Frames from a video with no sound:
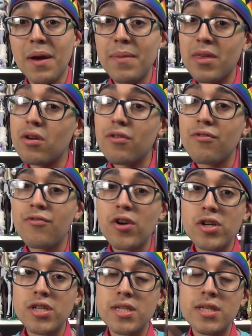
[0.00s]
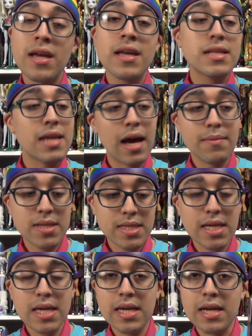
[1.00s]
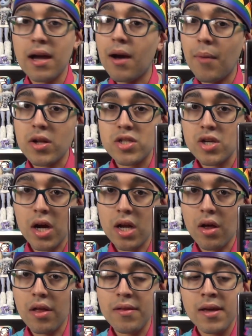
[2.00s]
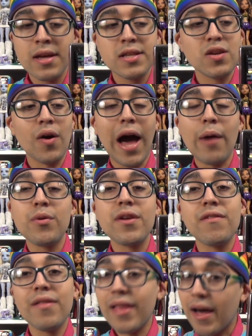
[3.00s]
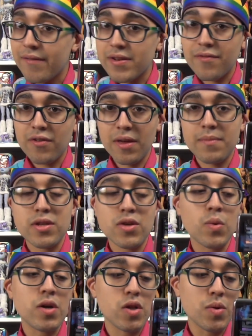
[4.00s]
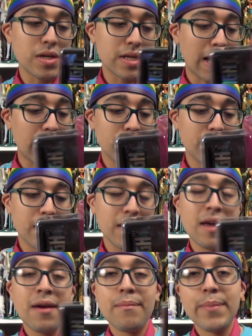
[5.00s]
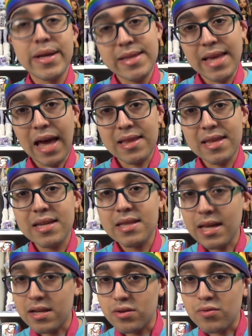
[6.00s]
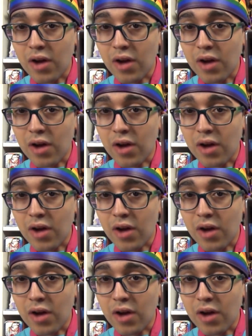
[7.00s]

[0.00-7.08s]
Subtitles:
might be their first time seeing a Monster High doll. So I would have loved for them to include a diary, but sadly they do